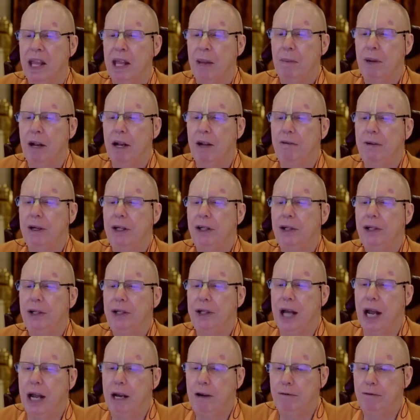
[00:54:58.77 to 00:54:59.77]
But if it's
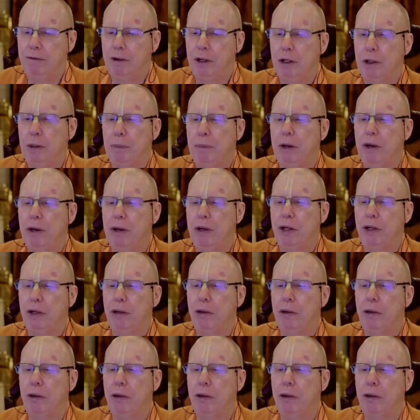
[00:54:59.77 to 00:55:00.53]
done for spiritual